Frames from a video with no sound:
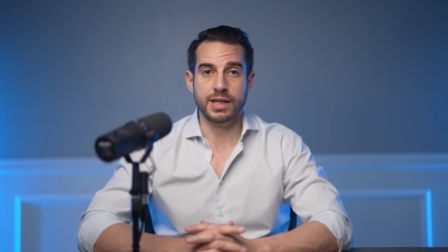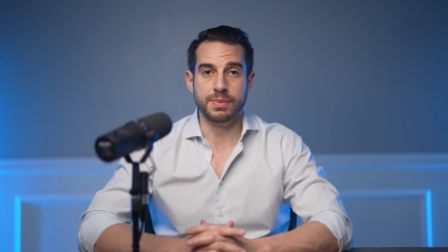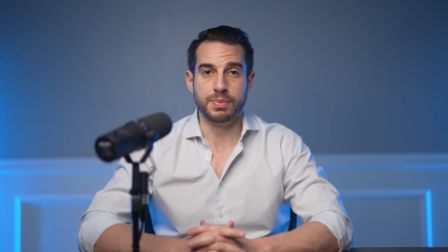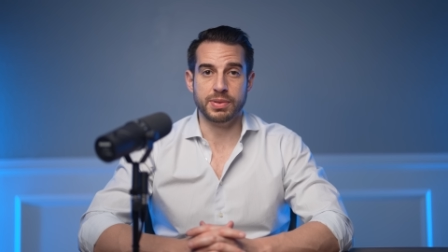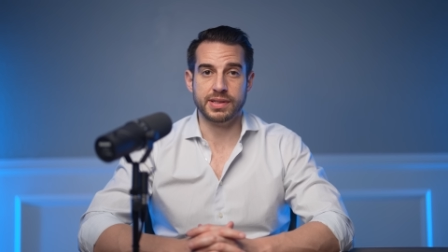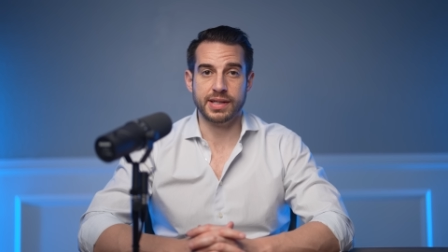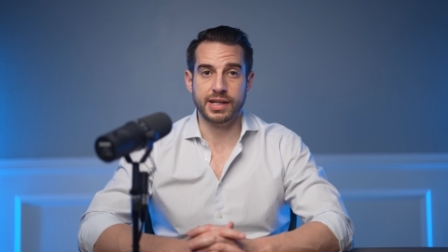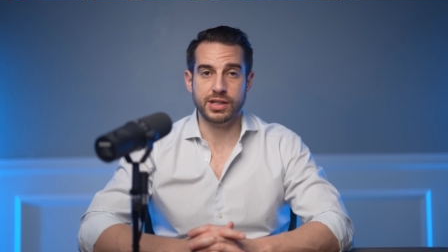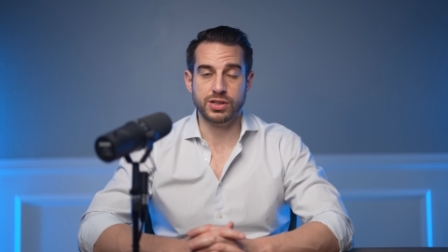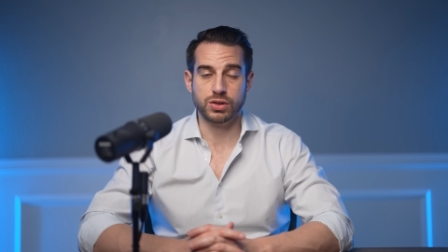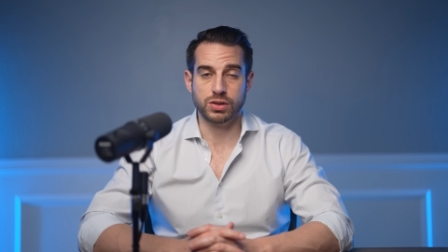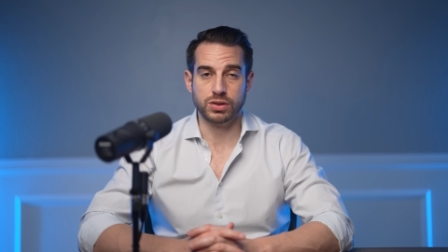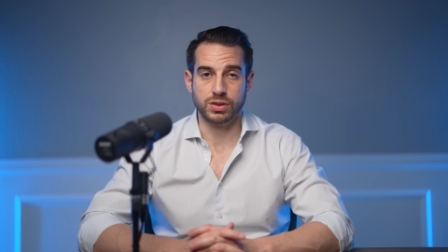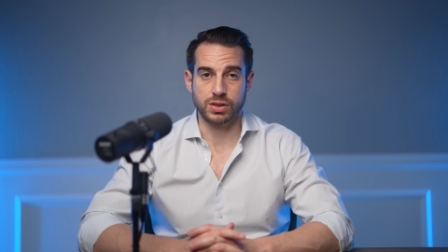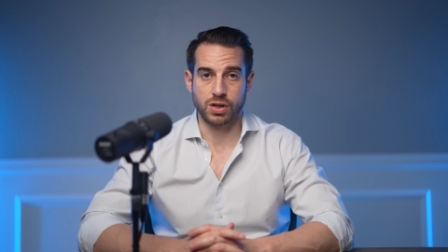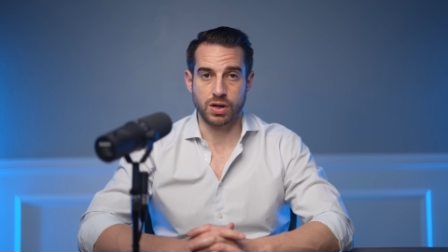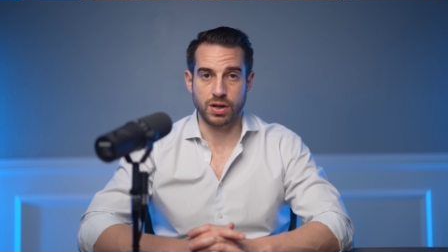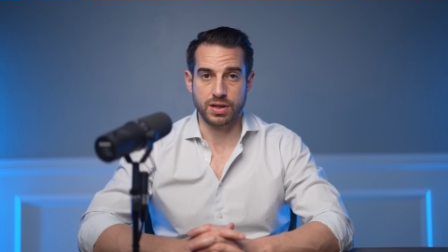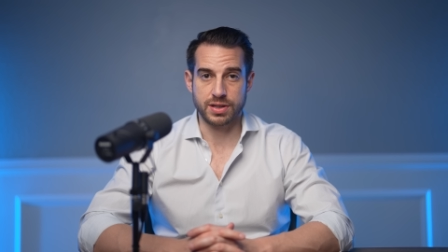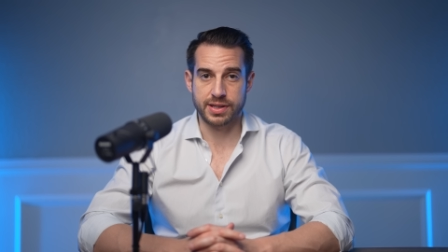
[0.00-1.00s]
potential to
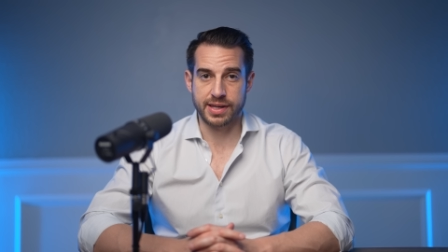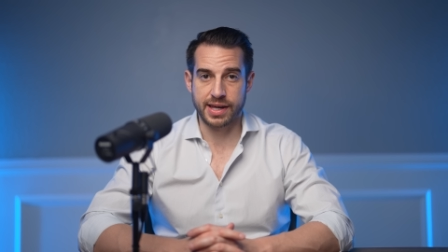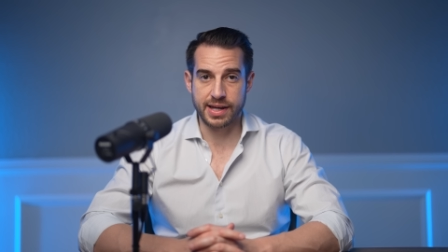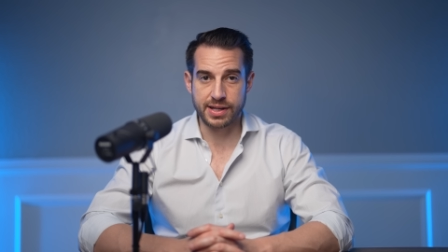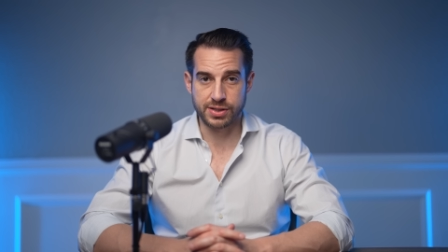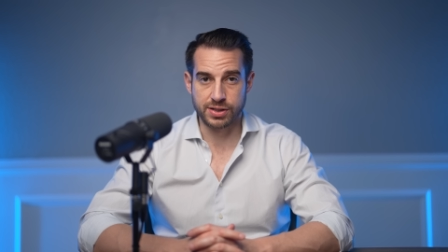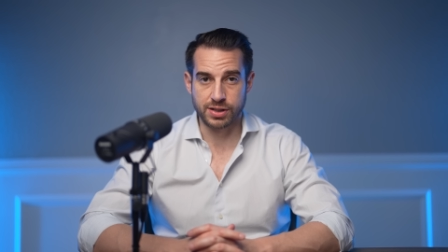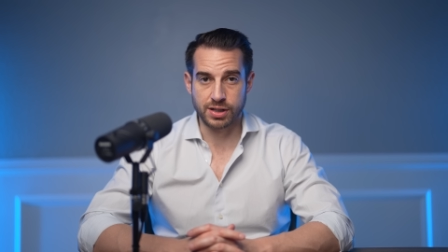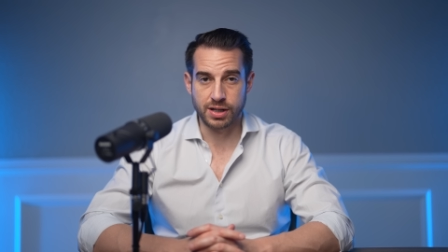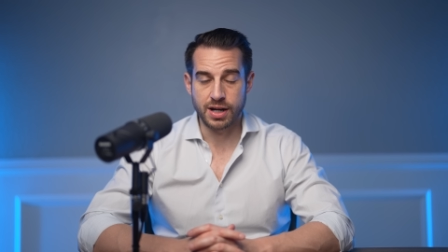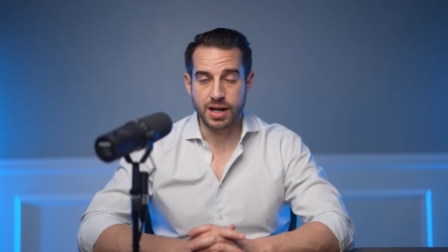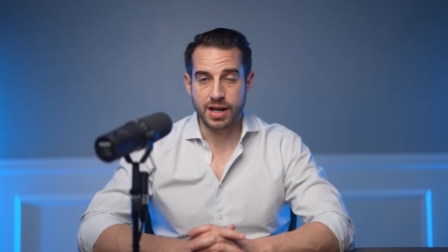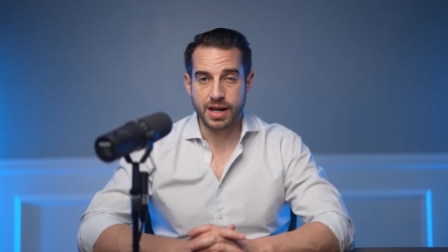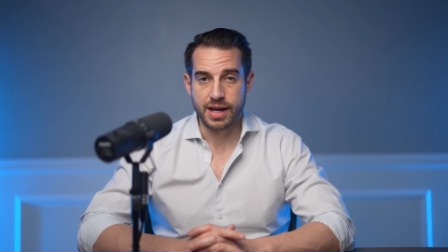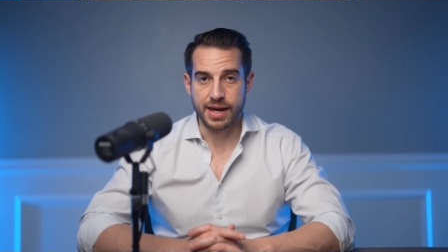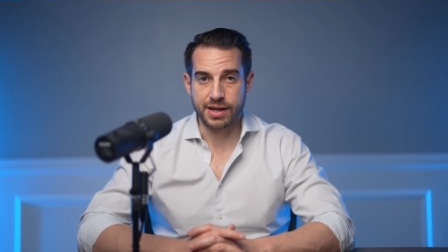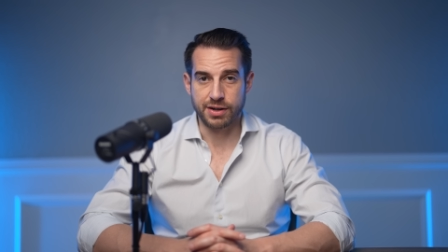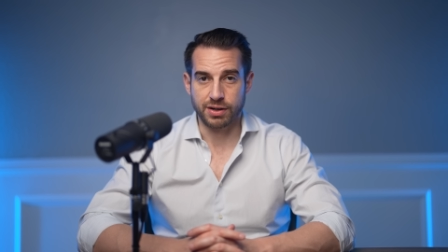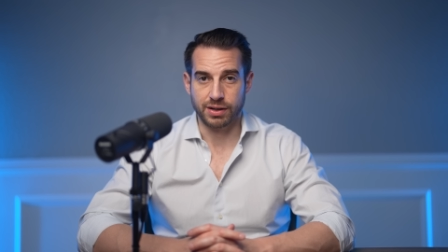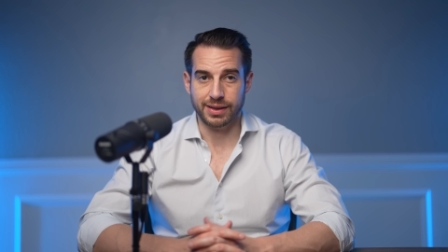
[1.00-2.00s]
cause cancer
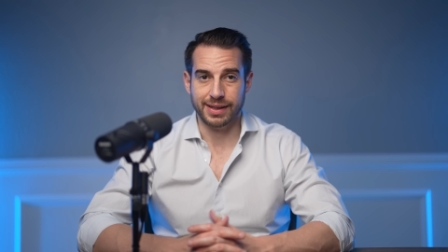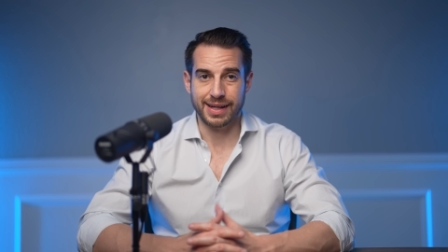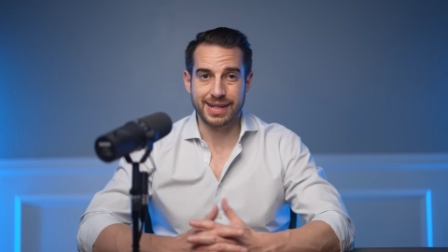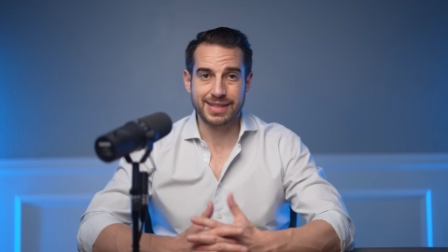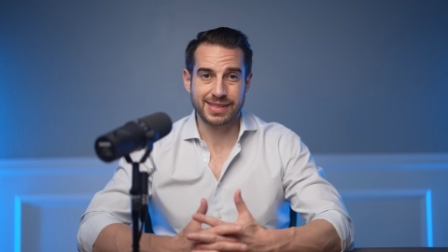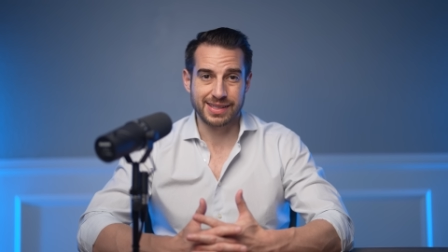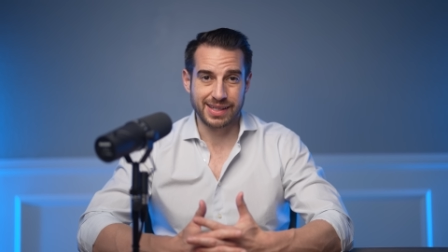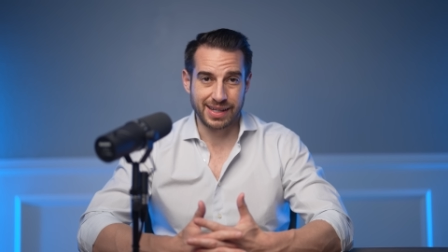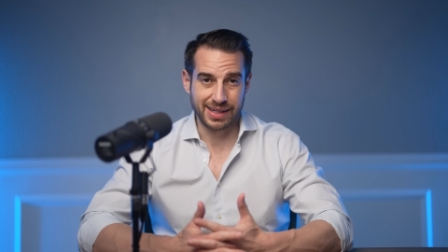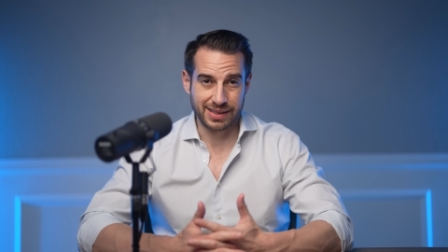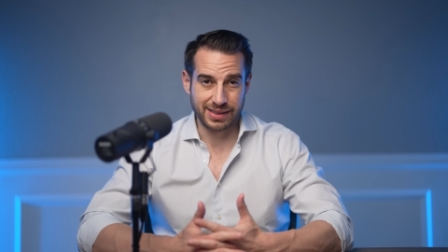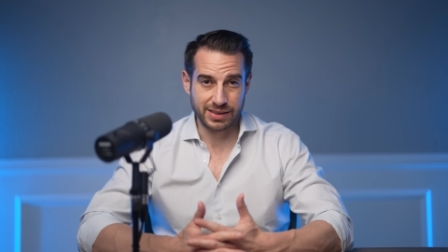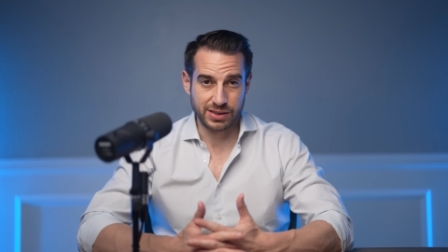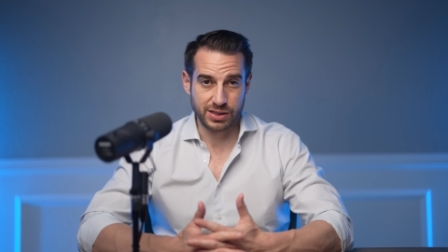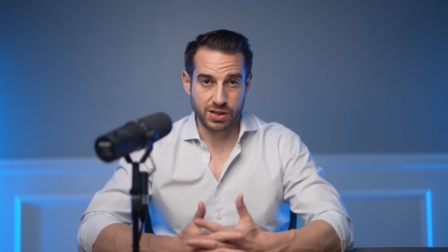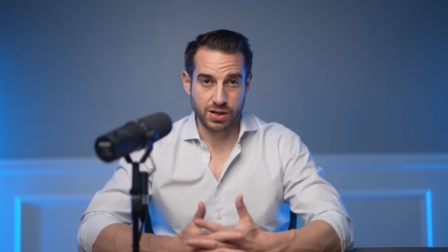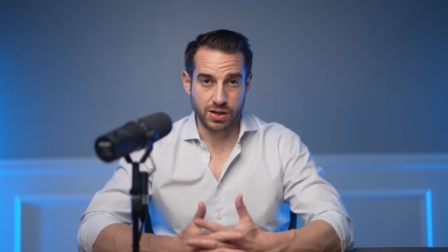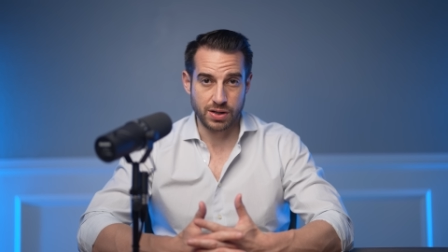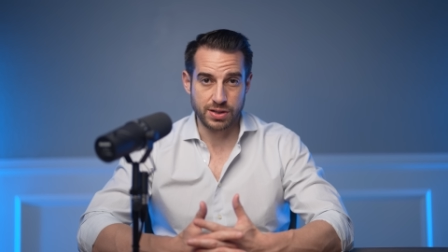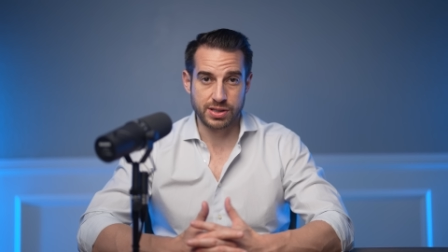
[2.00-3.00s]
and are less likely to
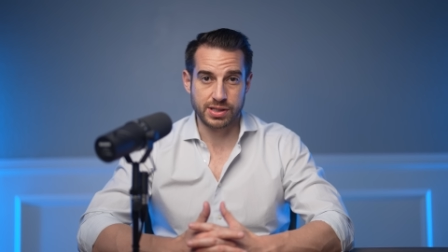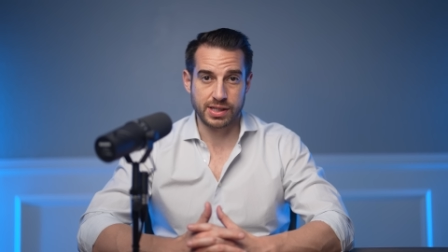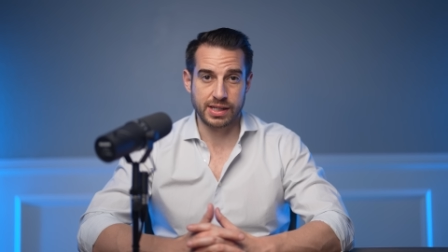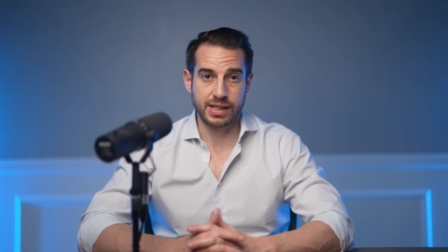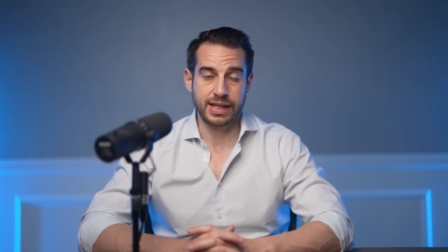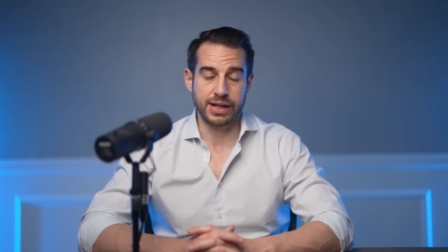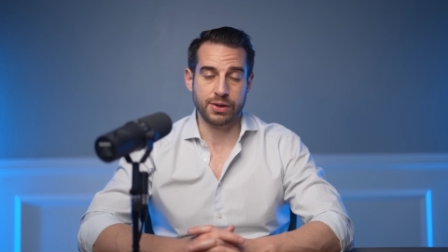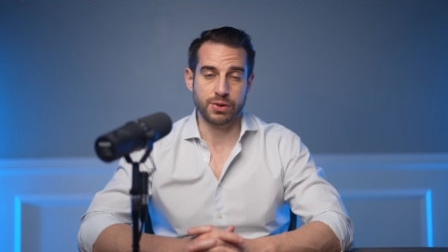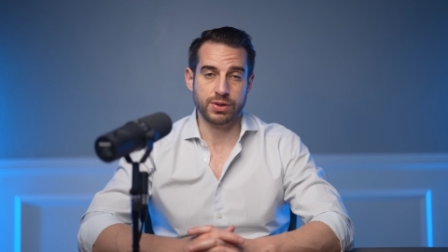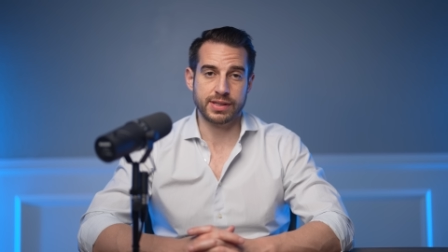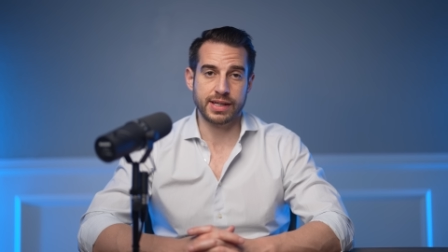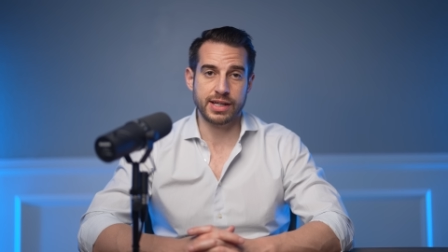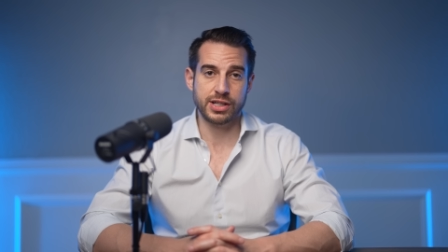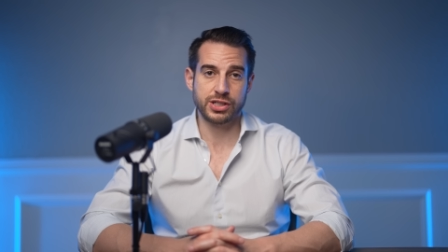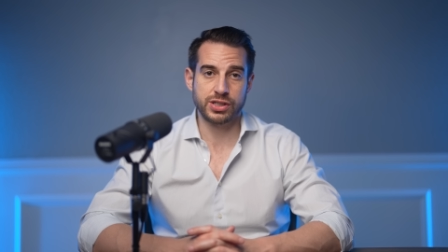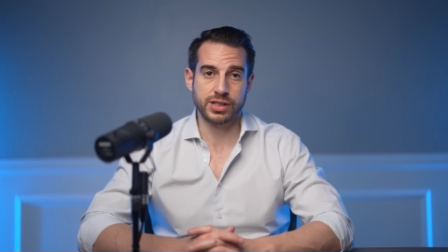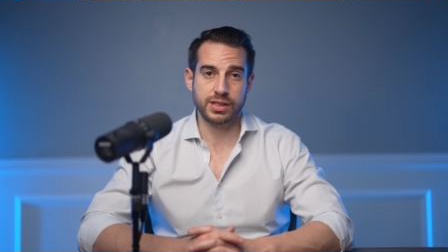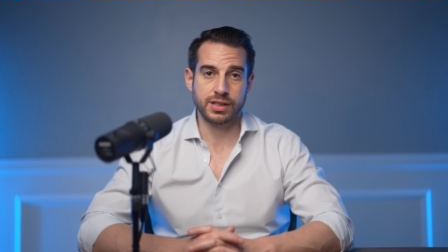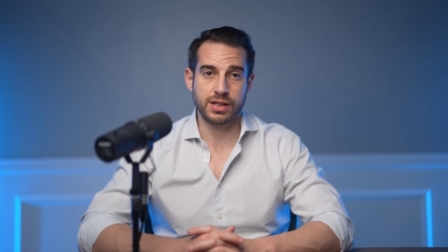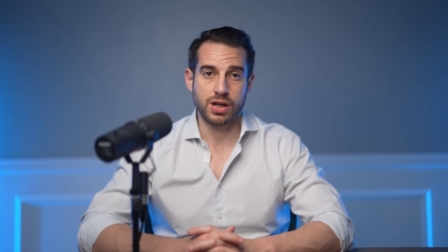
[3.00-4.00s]
cause skin
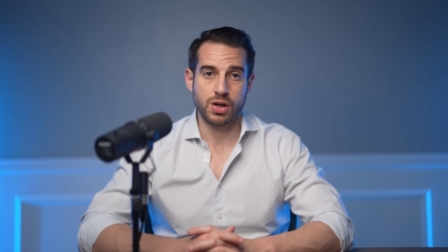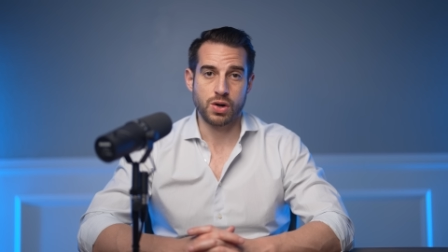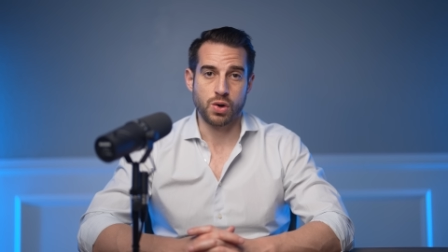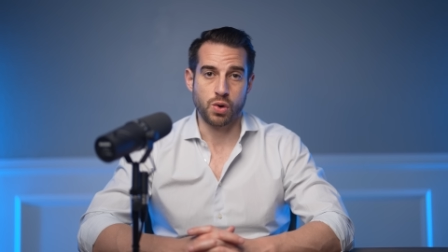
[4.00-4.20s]
irritation